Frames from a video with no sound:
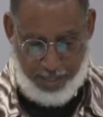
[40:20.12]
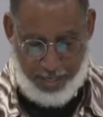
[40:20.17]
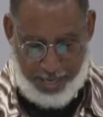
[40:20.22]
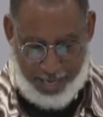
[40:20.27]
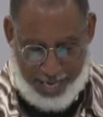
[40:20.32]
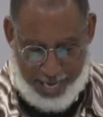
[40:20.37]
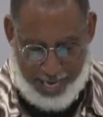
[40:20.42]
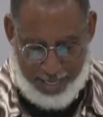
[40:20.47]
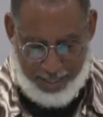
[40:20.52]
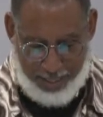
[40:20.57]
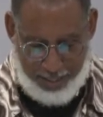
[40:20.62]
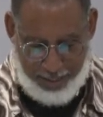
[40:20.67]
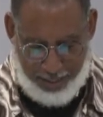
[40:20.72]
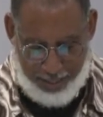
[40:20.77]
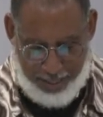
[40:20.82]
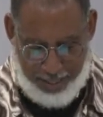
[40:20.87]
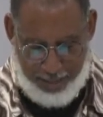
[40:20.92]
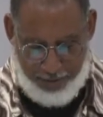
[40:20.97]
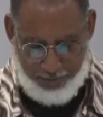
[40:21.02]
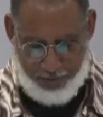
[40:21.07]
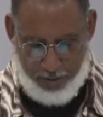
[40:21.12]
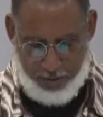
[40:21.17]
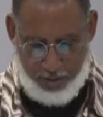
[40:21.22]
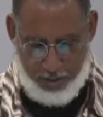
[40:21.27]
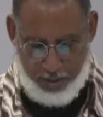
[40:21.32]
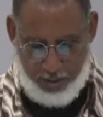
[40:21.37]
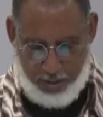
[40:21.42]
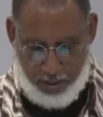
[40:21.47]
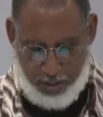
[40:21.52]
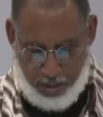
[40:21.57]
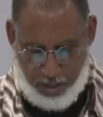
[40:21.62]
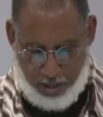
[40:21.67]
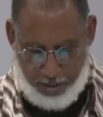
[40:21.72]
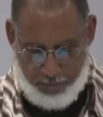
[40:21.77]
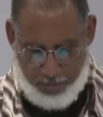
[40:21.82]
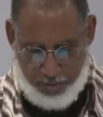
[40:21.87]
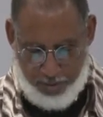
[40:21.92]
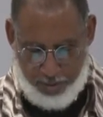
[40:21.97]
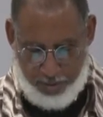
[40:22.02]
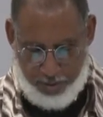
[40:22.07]
hating even the
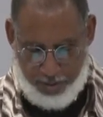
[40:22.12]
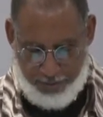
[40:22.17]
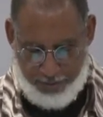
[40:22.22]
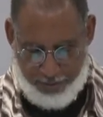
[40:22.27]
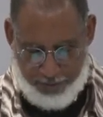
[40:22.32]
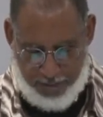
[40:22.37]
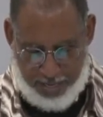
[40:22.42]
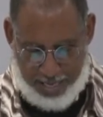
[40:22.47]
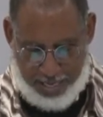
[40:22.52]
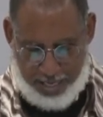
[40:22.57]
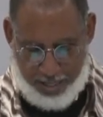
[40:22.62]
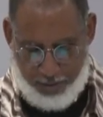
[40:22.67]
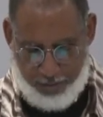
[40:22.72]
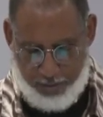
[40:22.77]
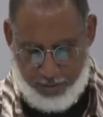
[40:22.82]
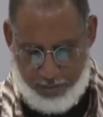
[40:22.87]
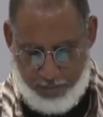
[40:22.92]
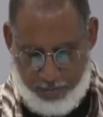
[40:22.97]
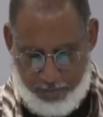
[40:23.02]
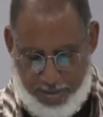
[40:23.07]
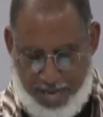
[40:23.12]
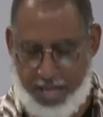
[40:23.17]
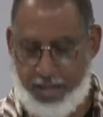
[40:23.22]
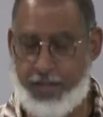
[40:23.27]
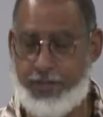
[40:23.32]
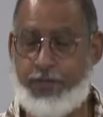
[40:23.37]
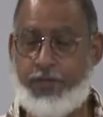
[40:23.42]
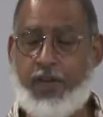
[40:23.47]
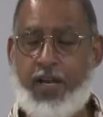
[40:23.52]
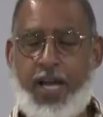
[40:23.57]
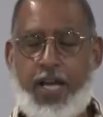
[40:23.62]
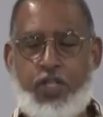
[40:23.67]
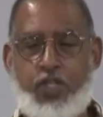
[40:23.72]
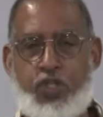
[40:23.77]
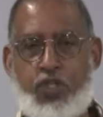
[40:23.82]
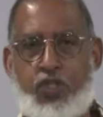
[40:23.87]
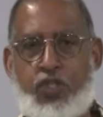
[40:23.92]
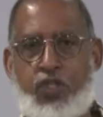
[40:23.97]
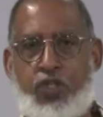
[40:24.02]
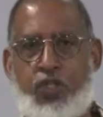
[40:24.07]
garment defiled by the
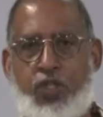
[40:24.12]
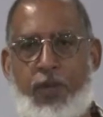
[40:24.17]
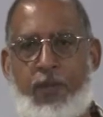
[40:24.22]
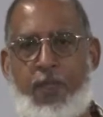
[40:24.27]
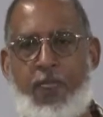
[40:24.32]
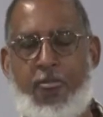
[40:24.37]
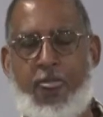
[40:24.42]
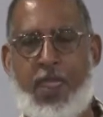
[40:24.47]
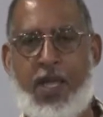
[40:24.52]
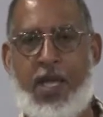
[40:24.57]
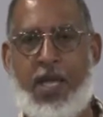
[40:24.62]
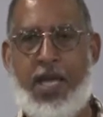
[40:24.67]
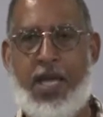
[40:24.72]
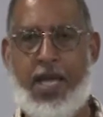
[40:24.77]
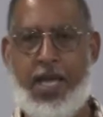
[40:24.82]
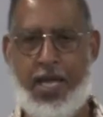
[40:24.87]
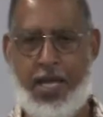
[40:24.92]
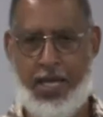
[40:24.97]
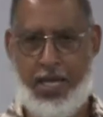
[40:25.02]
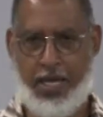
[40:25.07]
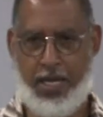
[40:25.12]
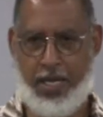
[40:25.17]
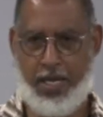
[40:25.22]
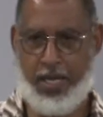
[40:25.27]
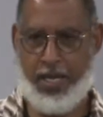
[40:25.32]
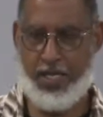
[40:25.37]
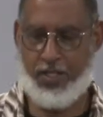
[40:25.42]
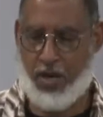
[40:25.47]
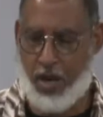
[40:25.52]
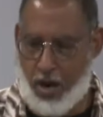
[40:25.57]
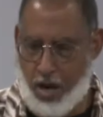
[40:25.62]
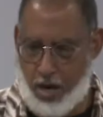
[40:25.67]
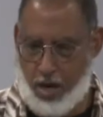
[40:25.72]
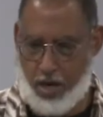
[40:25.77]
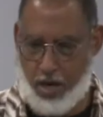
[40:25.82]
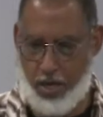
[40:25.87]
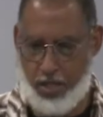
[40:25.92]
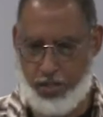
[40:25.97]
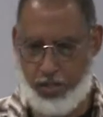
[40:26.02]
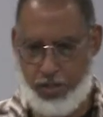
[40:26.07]
flesh. It's
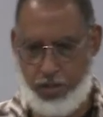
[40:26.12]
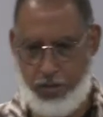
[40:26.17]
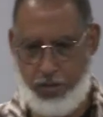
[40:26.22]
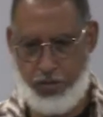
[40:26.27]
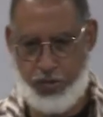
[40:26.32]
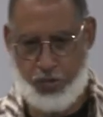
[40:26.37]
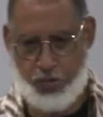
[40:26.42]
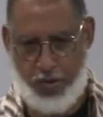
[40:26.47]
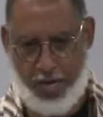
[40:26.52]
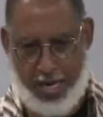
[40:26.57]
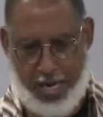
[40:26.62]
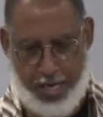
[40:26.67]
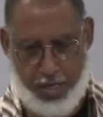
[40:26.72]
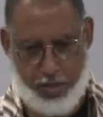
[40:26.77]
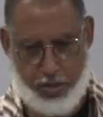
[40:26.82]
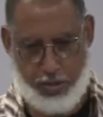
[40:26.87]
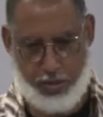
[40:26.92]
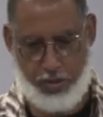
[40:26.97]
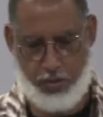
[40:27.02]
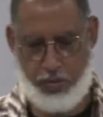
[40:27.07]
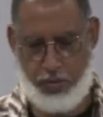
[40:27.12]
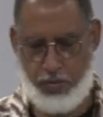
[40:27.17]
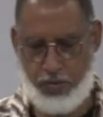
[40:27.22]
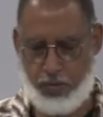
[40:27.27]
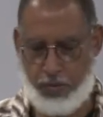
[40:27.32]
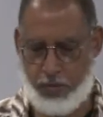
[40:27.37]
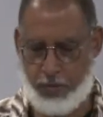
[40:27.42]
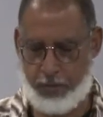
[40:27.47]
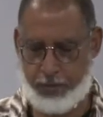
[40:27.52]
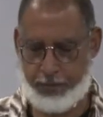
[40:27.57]
hard to try to